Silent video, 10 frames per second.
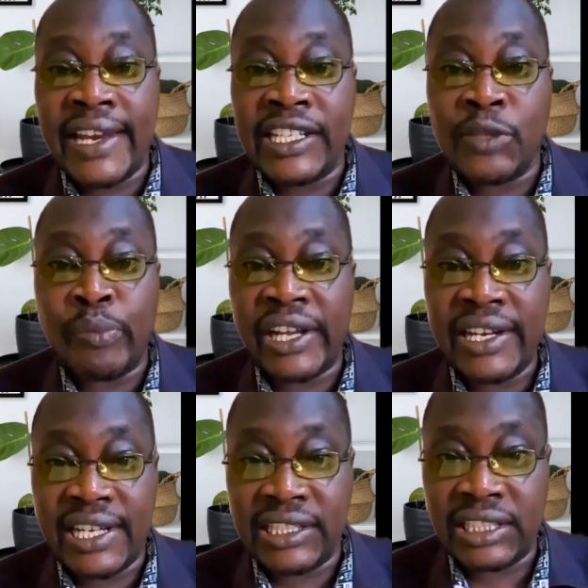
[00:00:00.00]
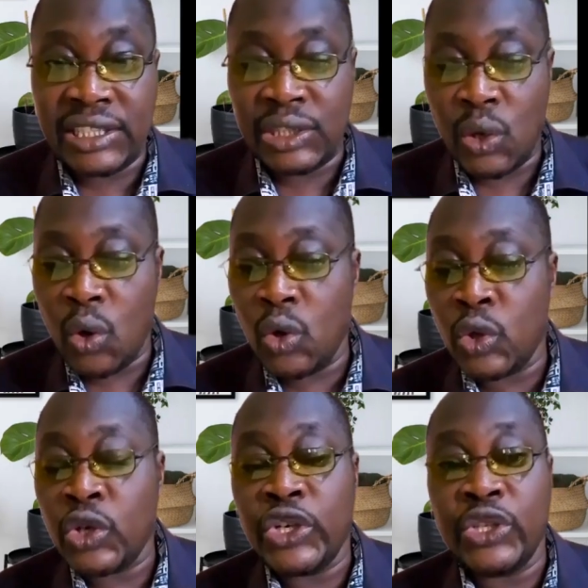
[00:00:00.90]
there is pregnancy
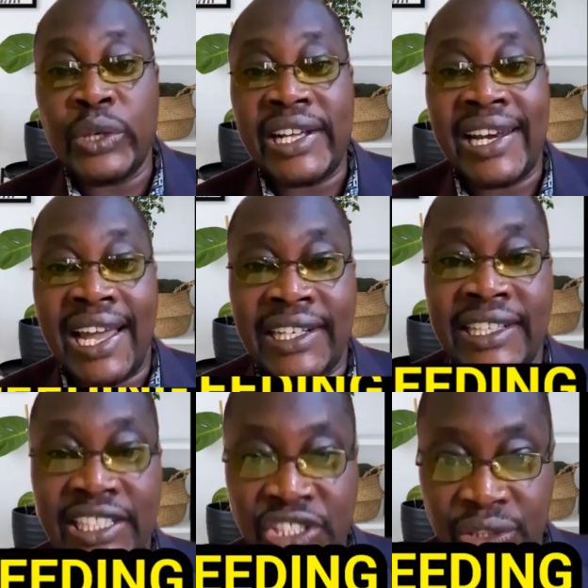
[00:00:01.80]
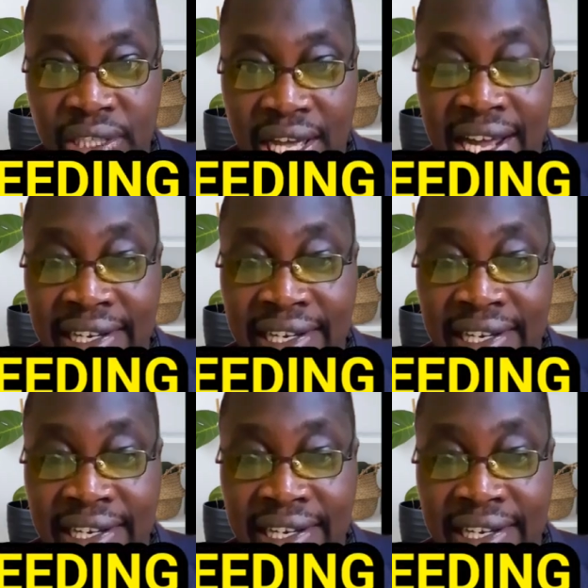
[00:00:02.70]
or during lactation,